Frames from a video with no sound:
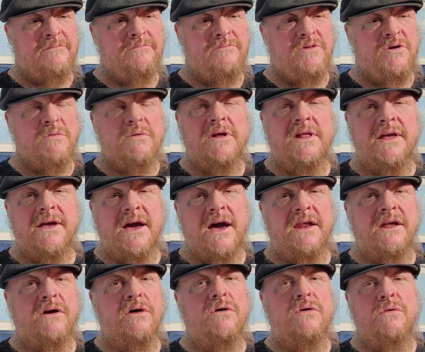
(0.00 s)
you really got
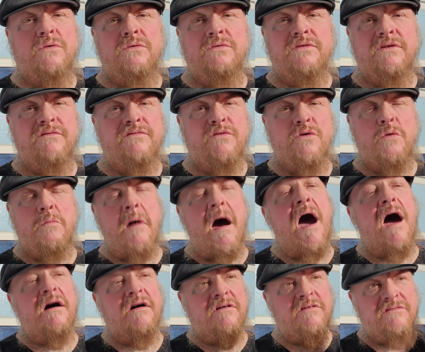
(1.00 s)
to go the full
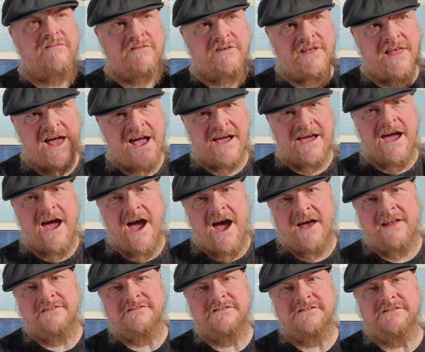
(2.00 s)
mile for that
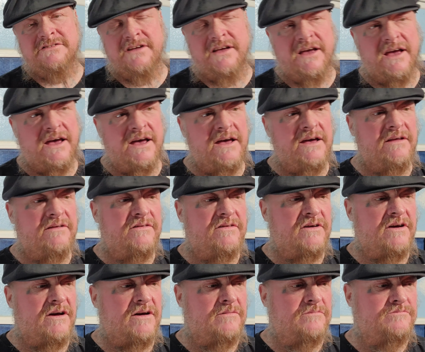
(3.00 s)
cat. And,
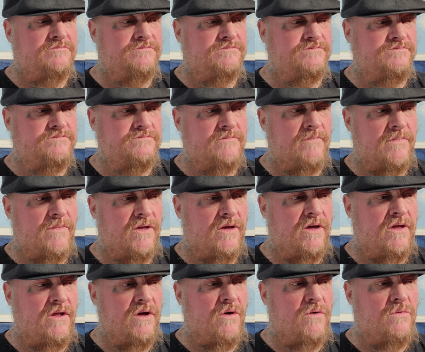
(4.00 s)

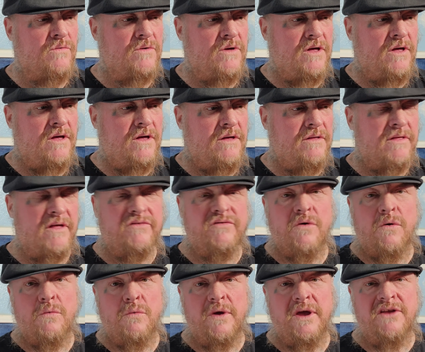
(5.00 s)
you know, that's
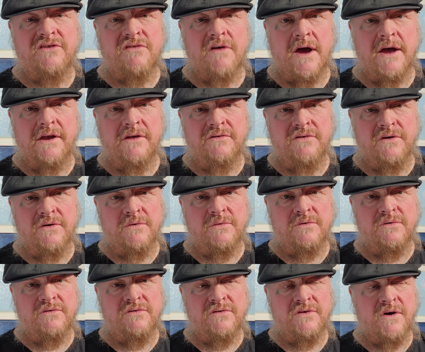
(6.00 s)
what we try to do.
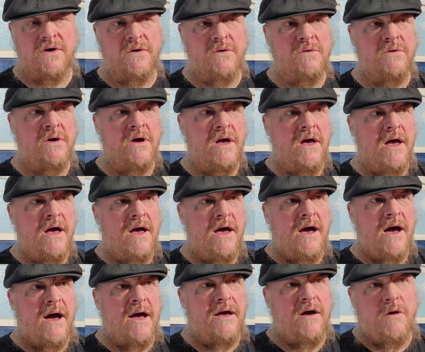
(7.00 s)
So
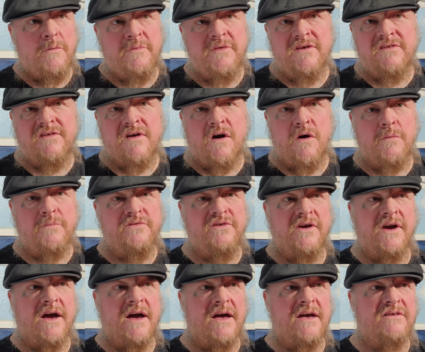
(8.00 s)
I hope this helps
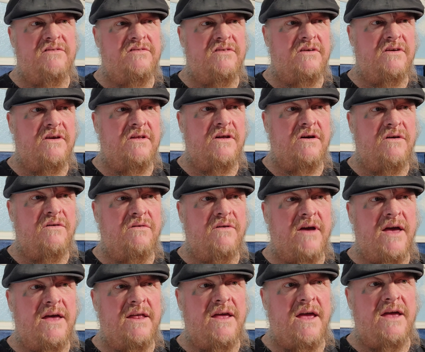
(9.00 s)
you guys. You know,
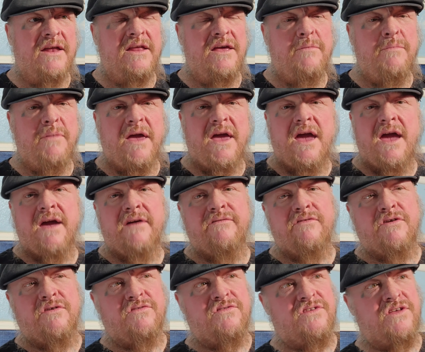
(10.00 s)
any
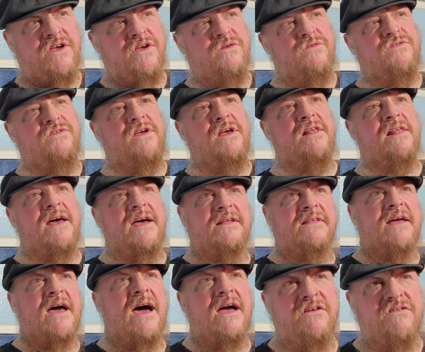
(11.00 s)
behaviors that you see like
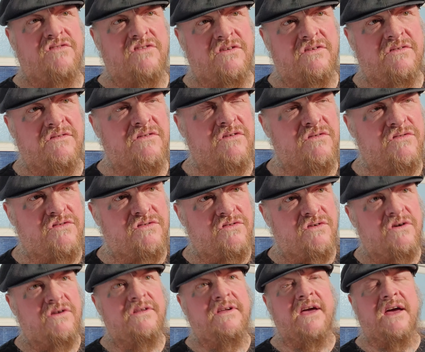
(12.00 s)
that, you
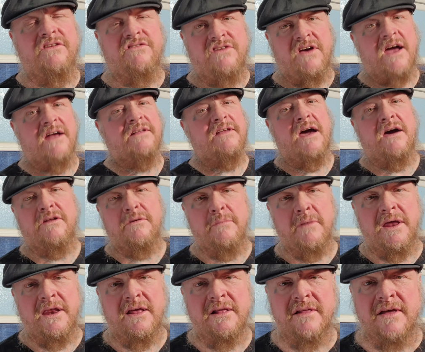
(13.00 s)
should get checked out
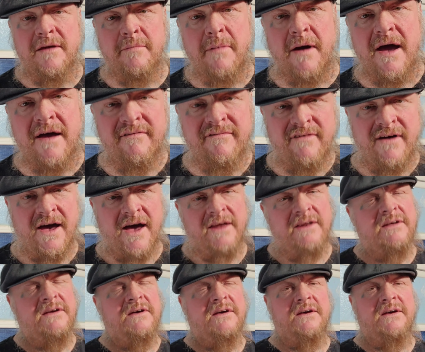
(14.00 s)
immediately by a vet.